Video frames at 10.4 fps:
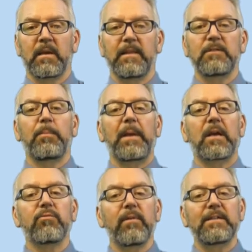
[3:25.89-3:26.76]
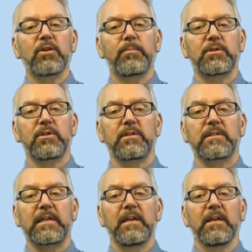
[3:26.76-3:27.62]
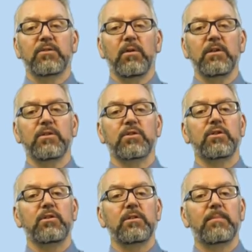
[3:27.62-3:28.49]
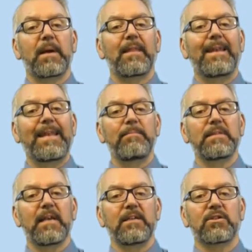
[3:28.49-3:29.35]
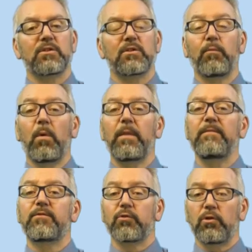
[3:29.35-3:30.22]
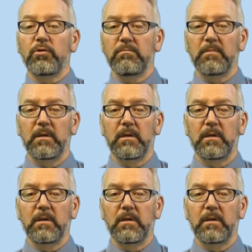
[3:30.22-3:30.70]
This would be a great opportunity to ask your students about the limitations of what they've drawn